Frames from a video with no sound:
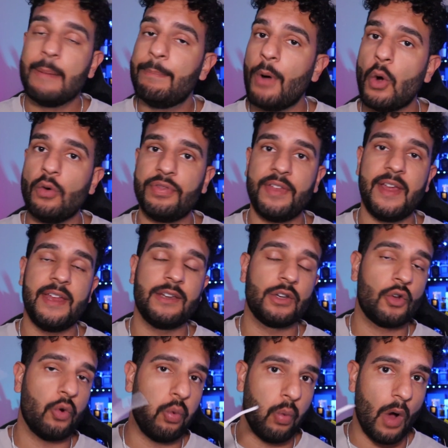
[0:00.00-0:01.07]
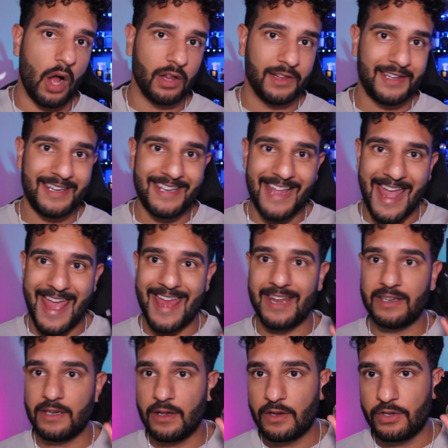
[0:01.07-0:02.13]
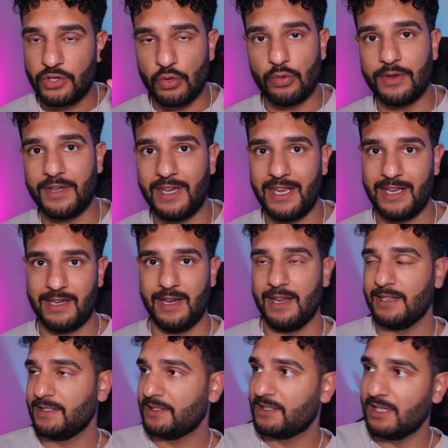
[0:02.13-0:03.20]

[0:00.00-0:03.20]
both in quality and uniqueness.